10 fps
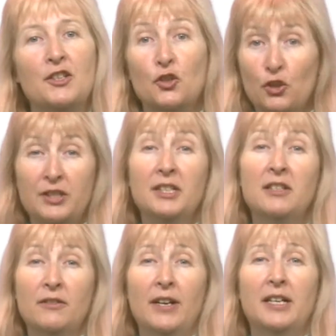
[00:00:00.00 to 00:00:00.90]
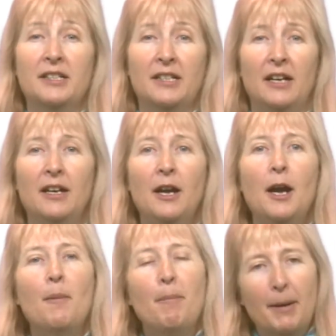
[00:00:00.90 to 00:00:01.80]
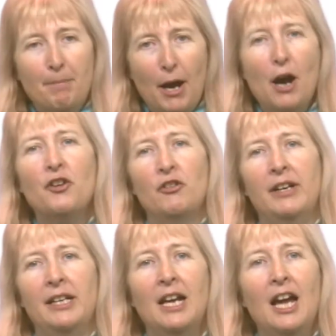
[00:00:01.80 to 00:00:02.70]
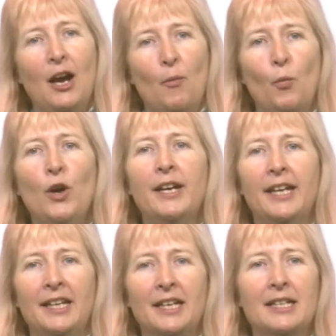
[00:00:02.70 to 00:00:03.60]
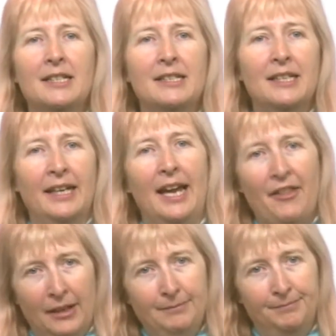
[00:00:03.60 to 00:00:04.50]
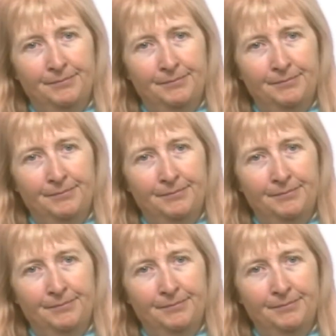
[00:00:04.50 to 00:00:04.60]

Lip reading: as a trusted advisor, by partnering and working together.